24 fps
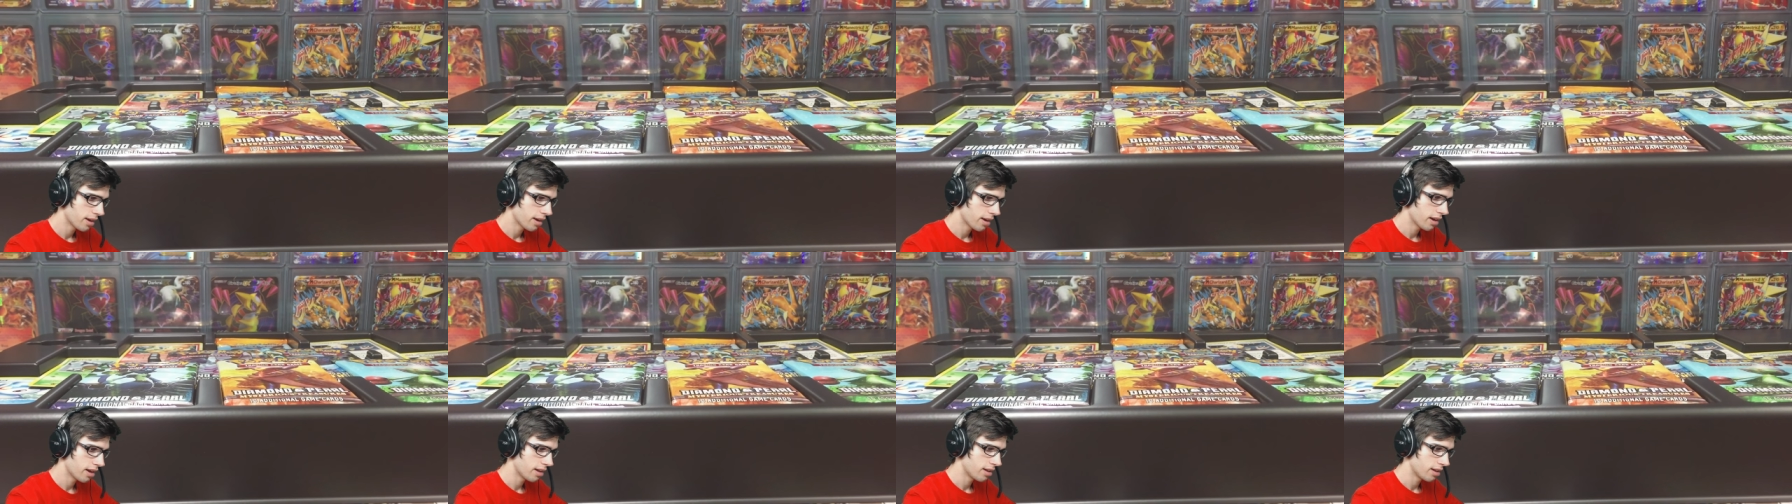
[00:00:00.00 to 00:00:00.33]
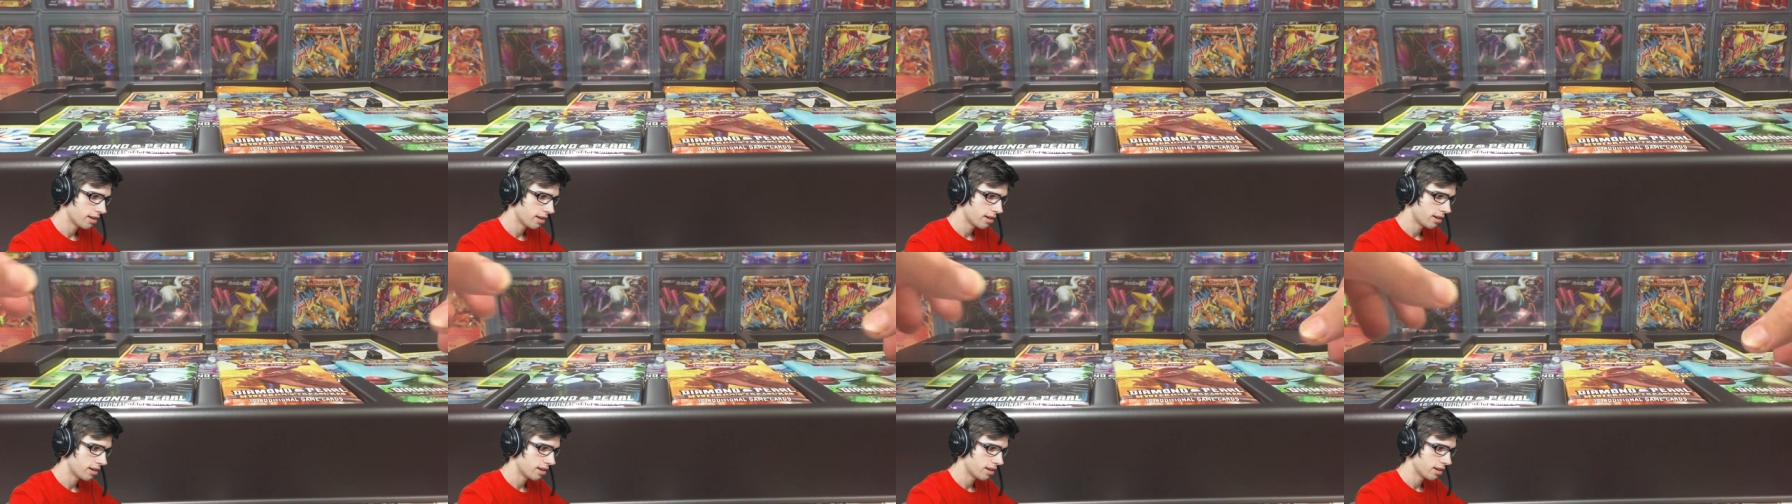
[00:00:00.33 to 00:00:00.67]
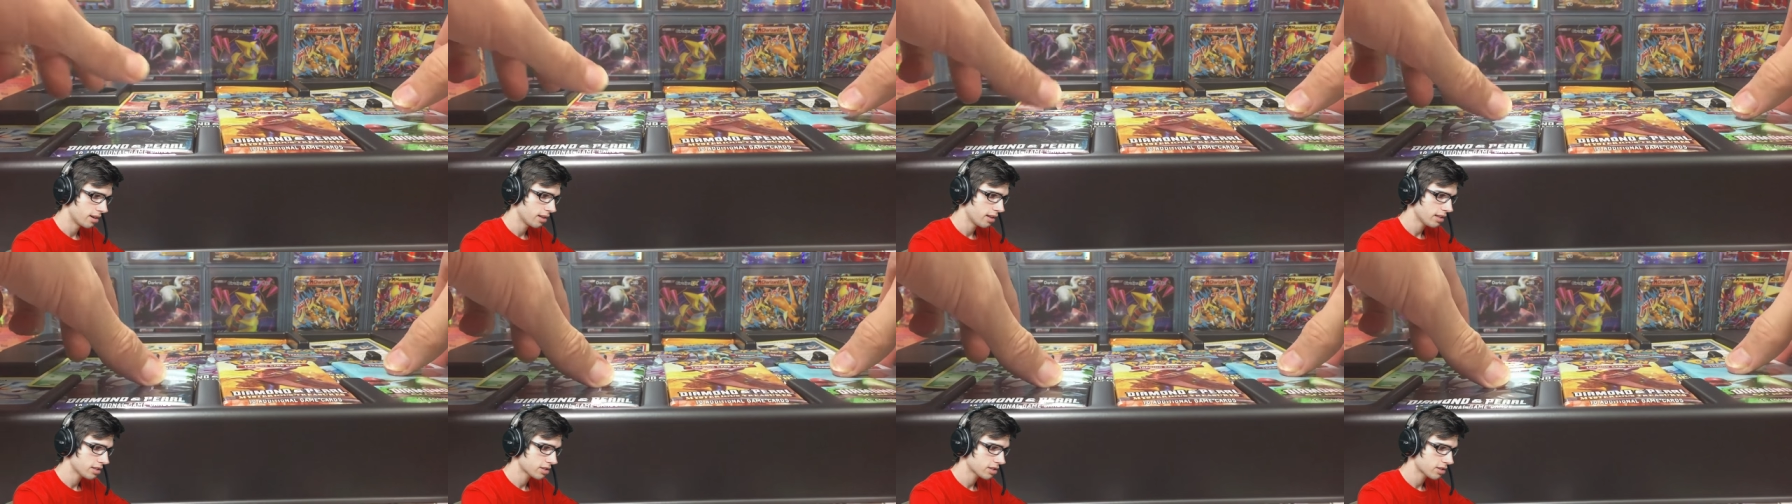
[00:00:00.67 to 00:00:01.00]

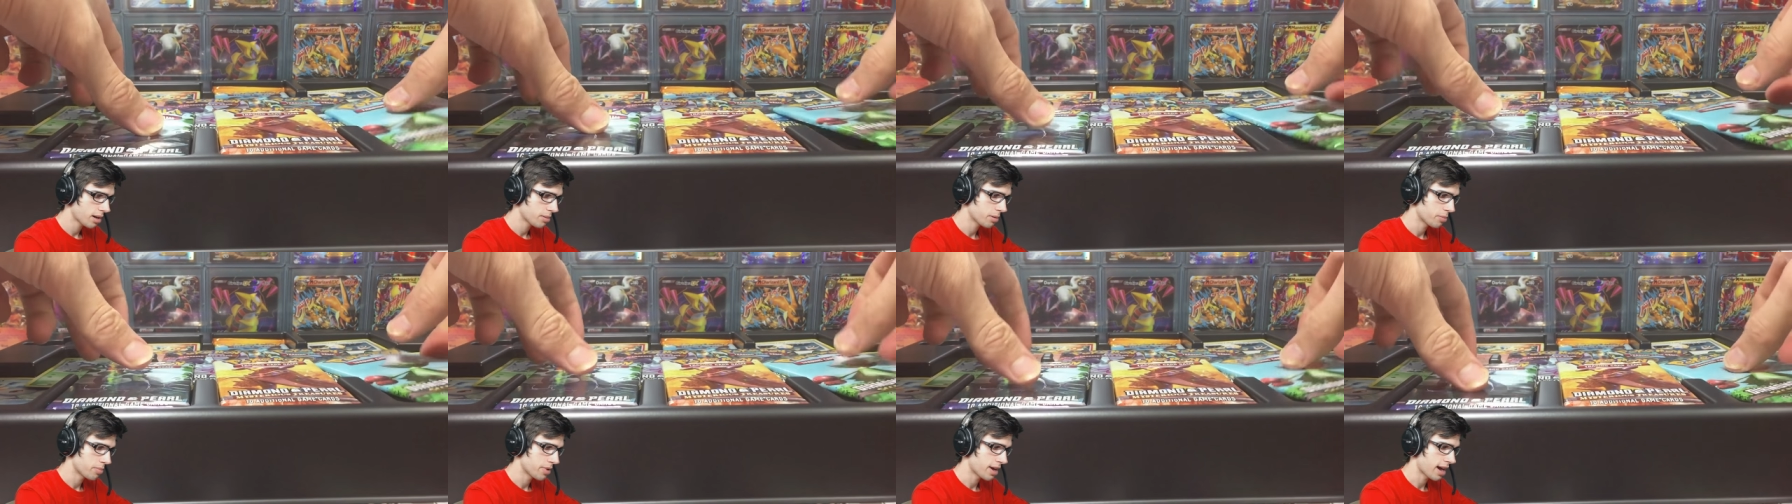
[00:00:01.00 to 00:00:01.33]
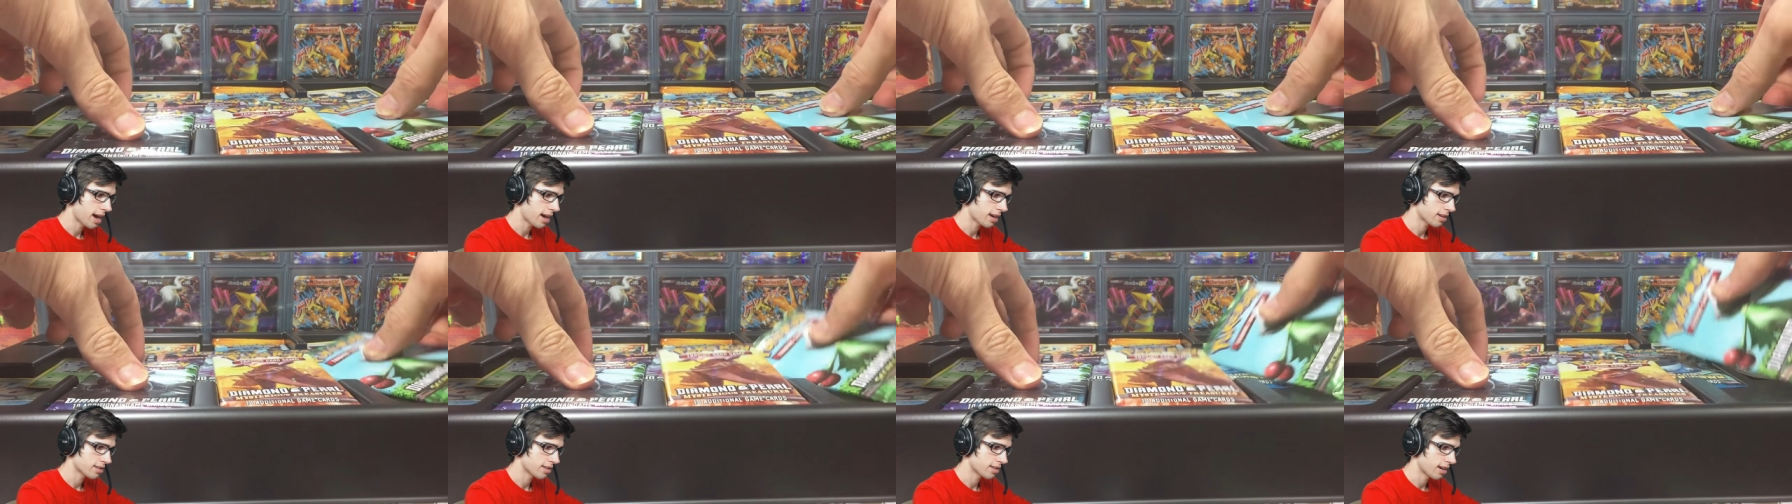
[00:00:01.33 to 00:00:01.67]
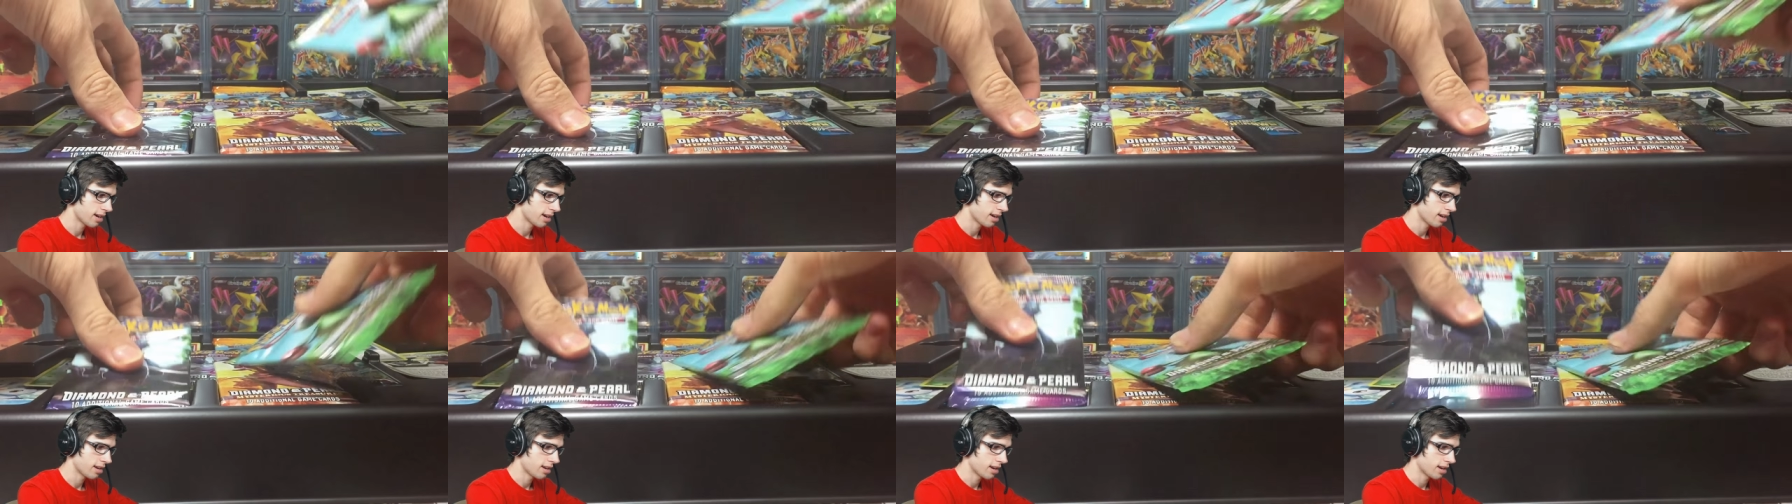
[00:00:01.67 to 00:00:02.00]
And let's grab the packs
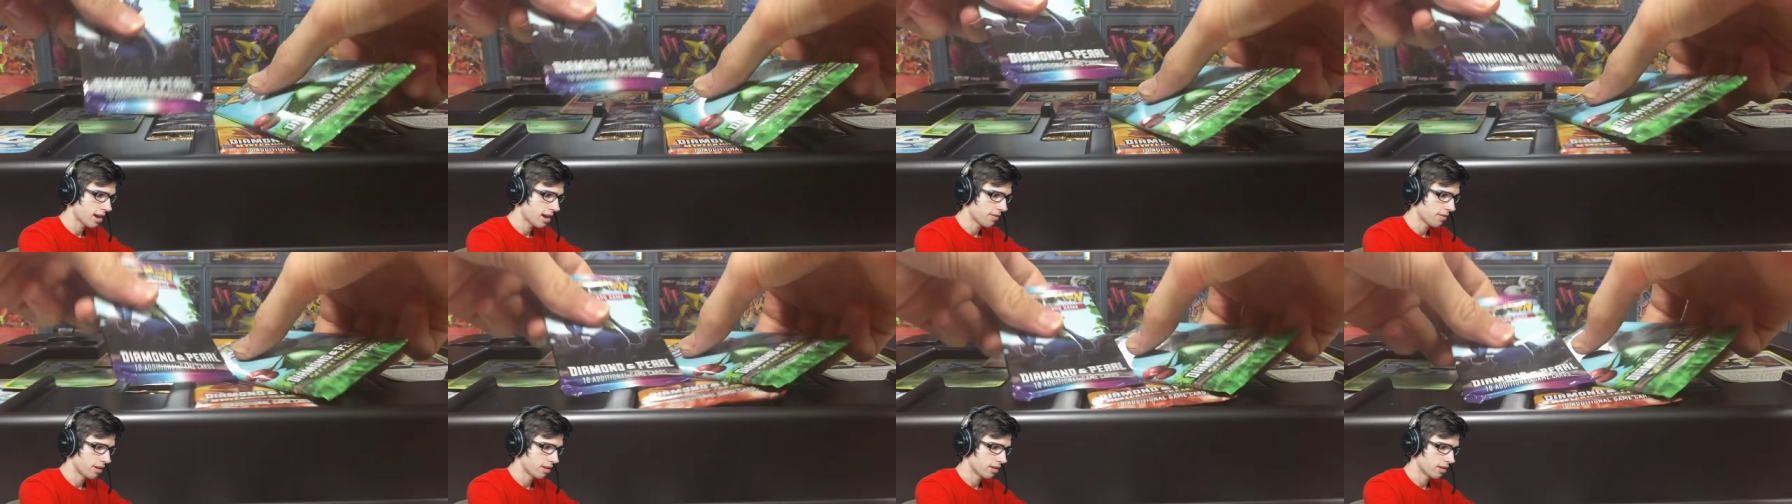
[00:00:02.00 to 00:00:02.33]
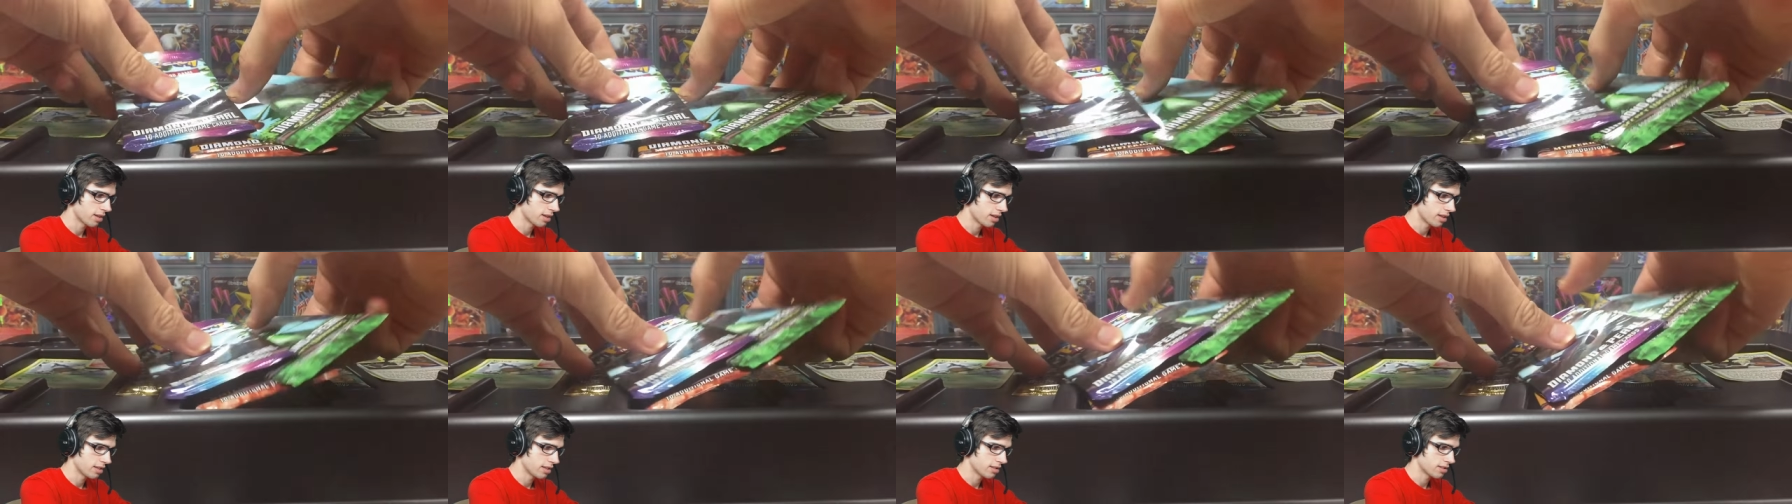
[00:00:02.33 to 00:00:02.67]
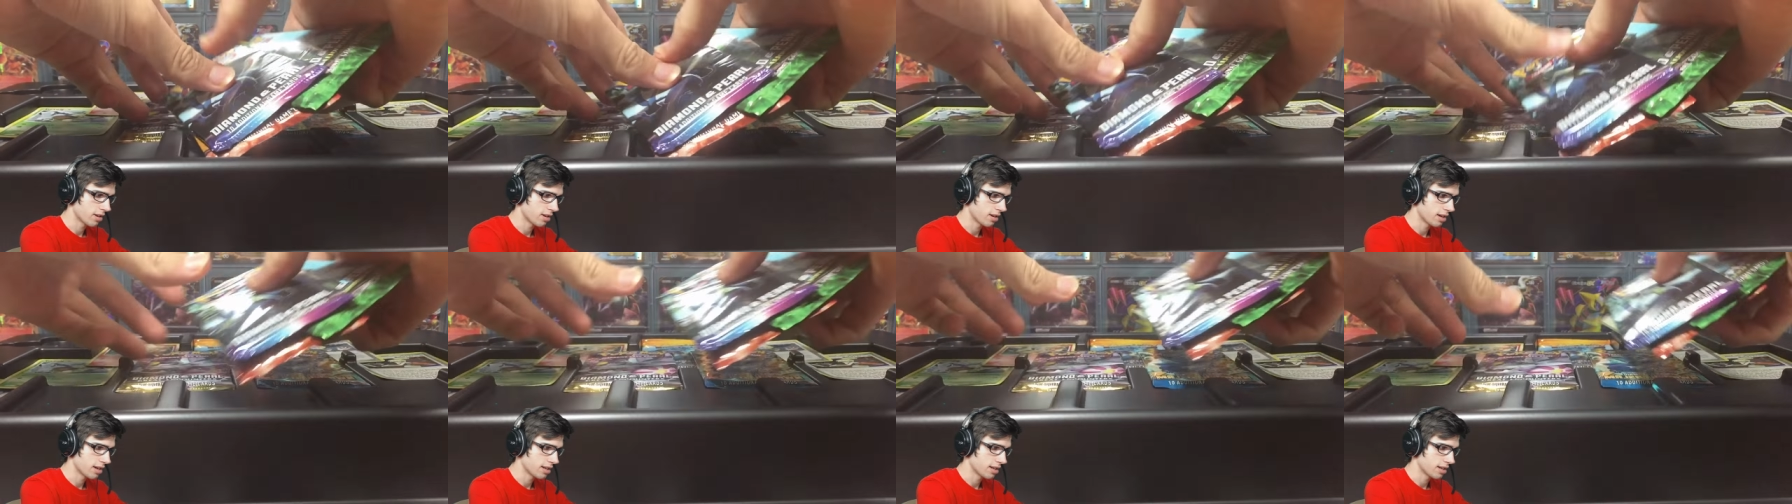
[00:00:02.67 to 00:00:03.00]
out and have a look at these
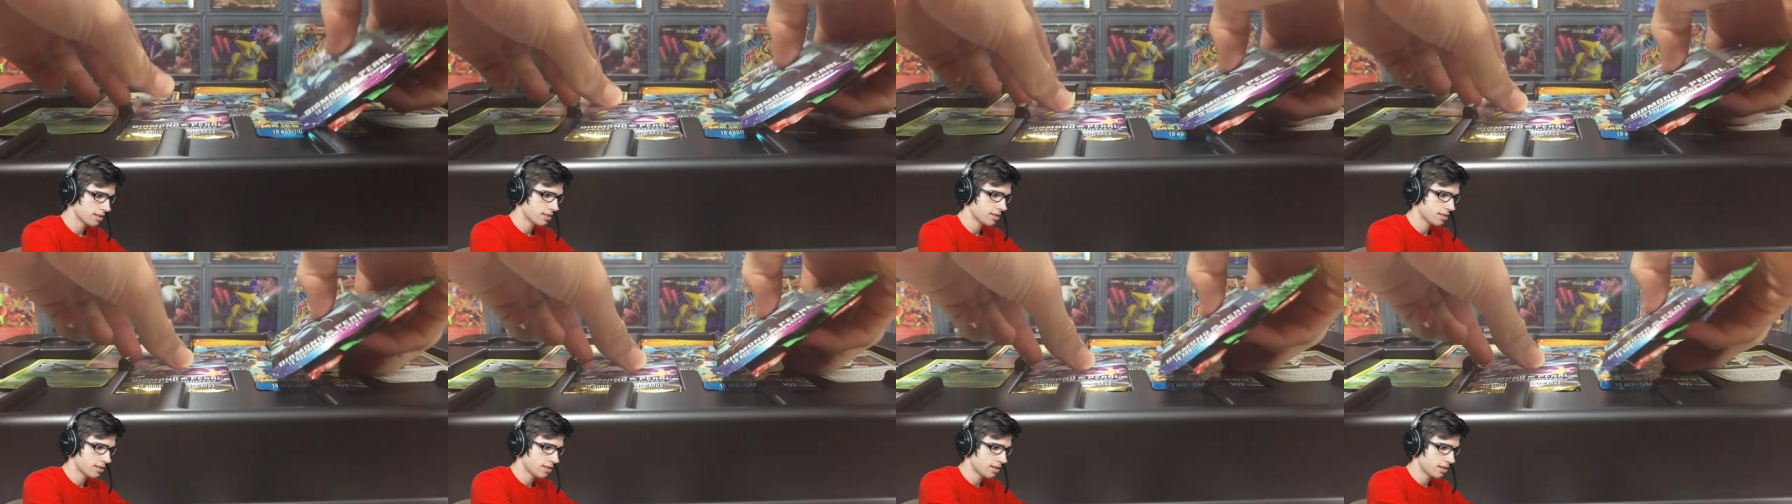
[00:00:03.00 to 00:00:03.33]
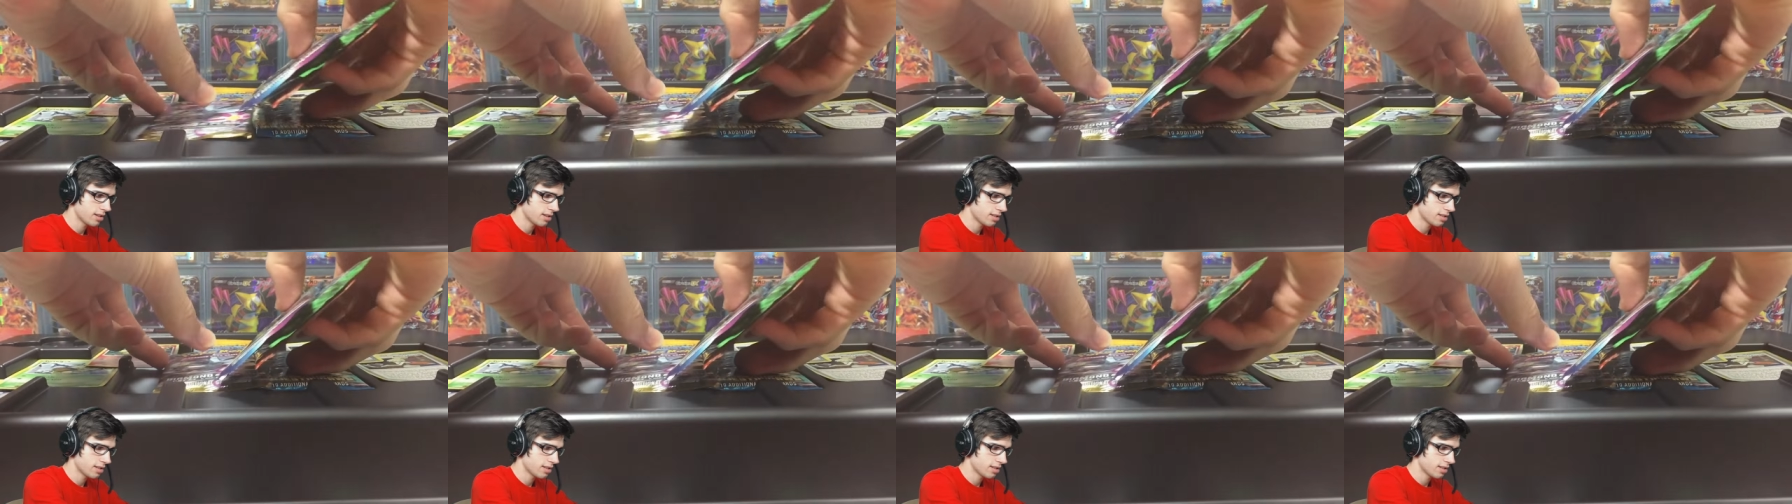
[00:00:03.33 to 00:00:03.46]
guys.